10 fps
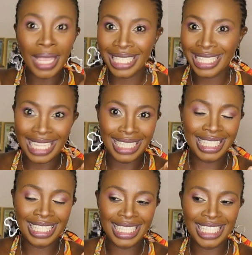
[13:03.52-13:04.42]
make
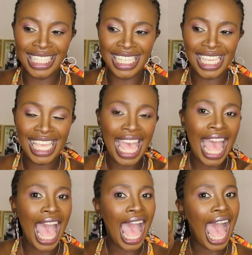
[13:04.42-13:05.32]
sense.
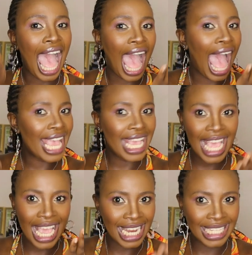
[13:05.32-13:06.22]

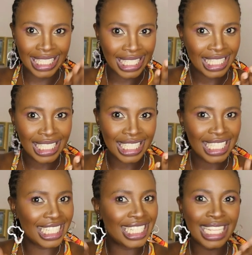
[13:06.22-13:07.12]

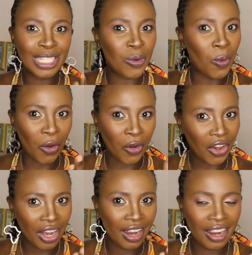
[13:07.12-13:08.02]
It doesn't
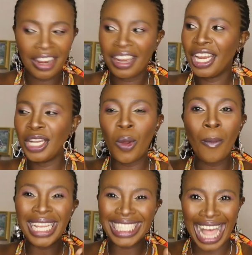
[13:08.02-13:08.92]
work. It
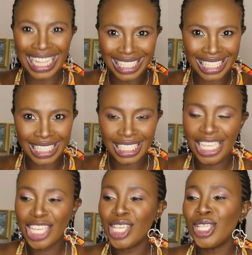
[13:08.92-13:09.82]
don't make sense.
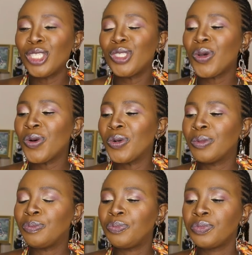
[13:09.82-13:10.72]

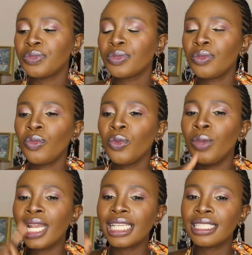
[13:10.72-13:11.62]
So
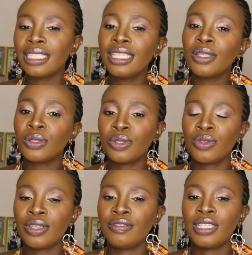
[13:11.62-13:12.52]
when I see those
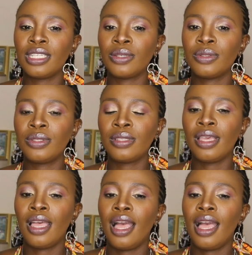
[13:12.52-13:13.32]
three videos,